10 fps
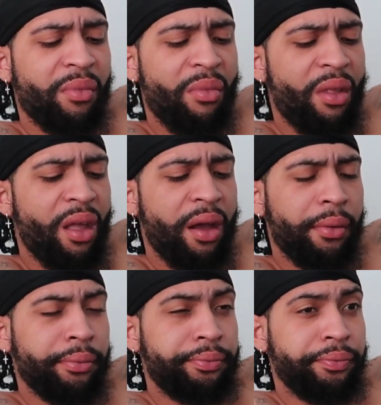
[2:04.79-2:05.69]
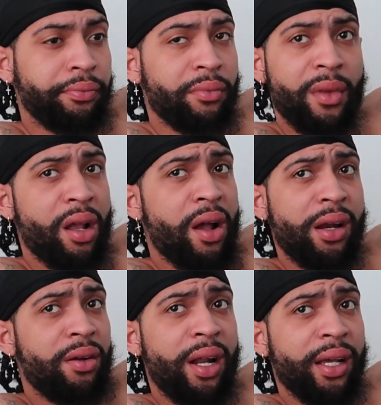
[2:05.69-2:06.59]
So you don't like it, is what you're saying? No, I
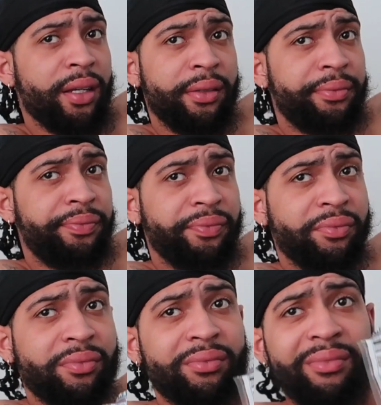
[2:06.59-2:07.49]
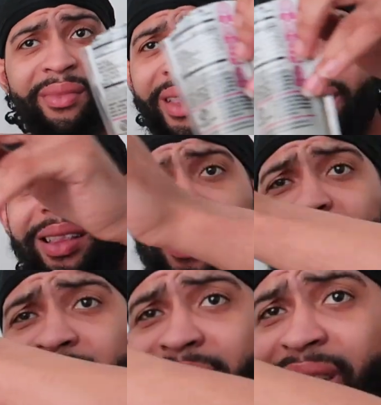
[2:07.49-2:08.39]
don't like it. At all?
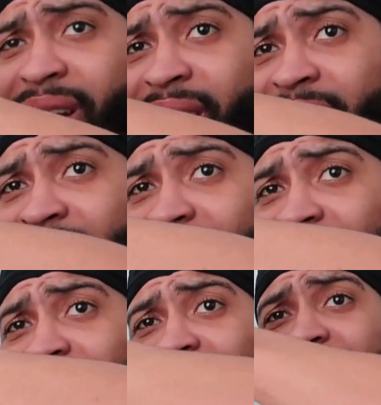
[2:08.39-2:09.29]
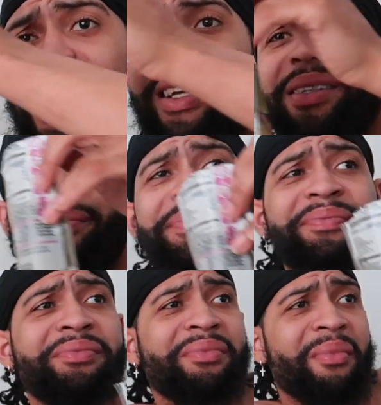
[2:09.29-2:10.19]
No. What's the scale 1 to
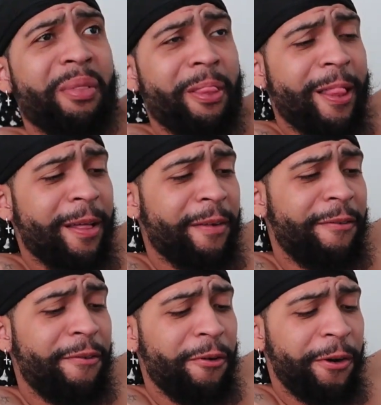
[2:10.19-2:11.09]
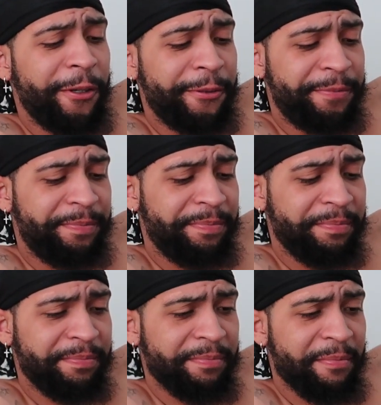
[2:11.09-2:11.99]
5? Yeah, 4.
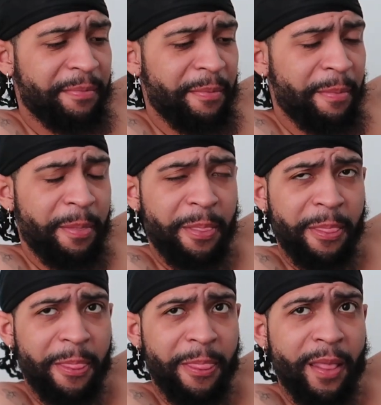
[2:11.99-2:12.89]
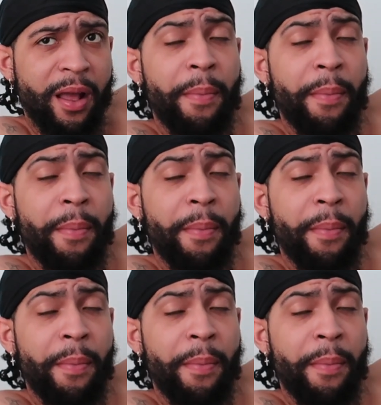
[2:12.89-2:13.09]
That's good.